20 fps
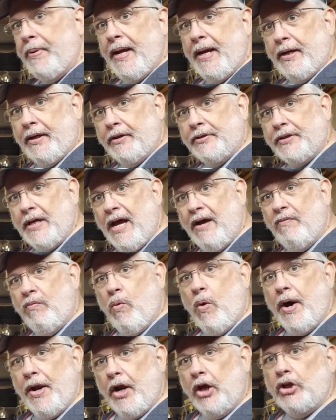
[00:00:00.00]
panels. I have
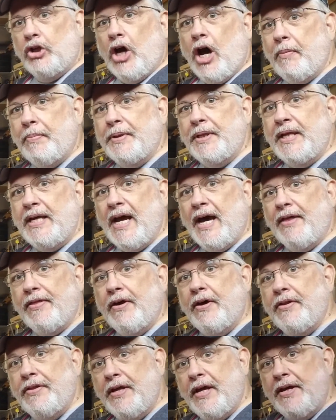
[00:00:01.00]
one on top of the
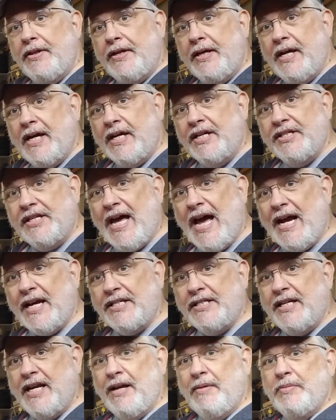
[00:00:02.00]
other. They're the
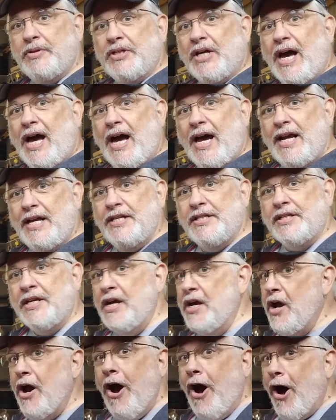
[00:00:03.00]
exact same size,
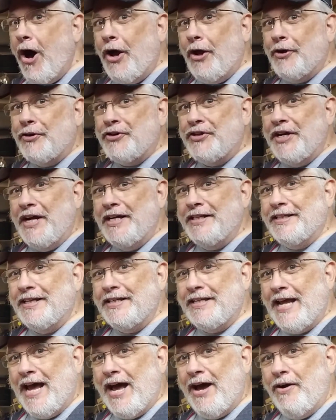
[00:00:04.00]
all
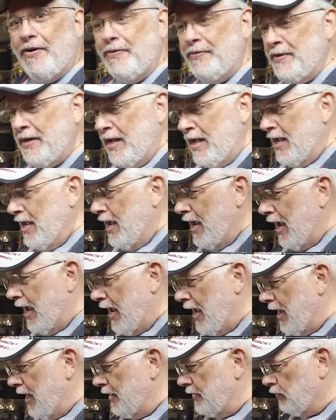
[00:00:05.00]
sanded down,
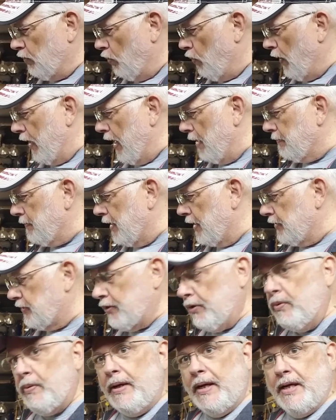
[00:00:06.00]
and what I'm going
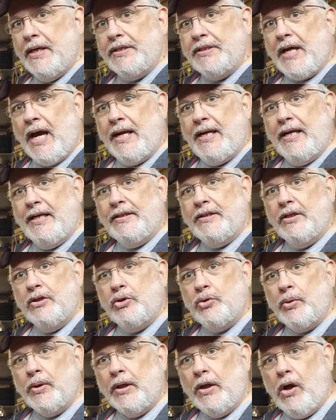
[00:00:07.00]
to do is I need to
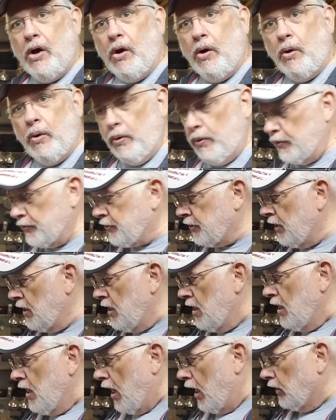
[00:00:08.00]
drill holes
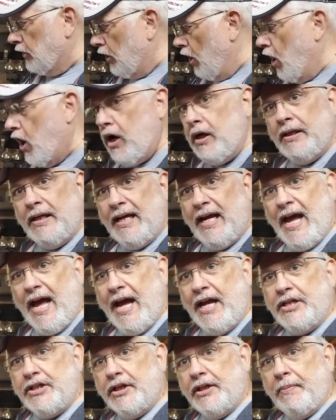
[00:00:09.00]
along the
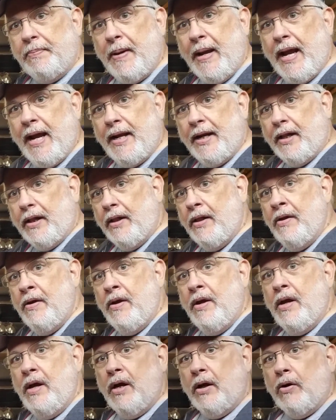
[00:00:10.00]
edge of the panel,
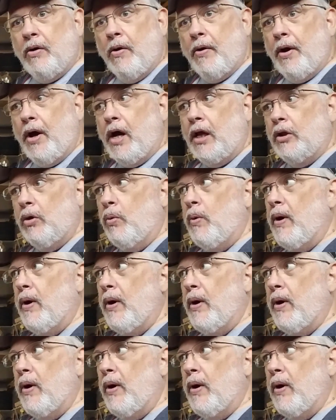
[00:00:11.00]
going all the